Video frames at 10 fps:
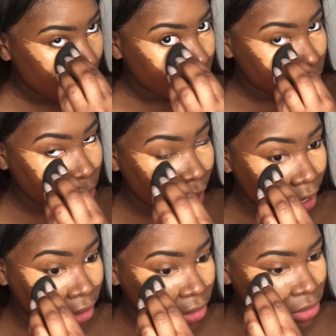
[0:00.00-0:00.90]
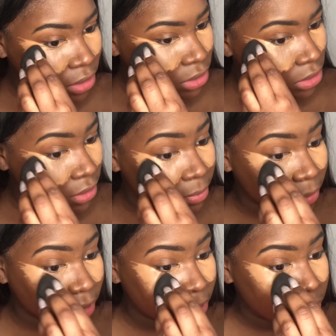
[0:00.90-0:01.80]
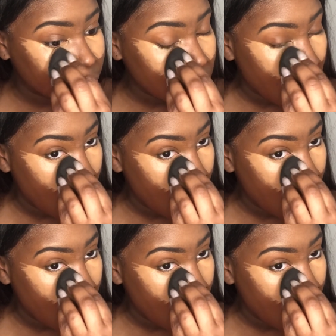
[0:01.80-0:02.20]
You see how easy this stuff blends?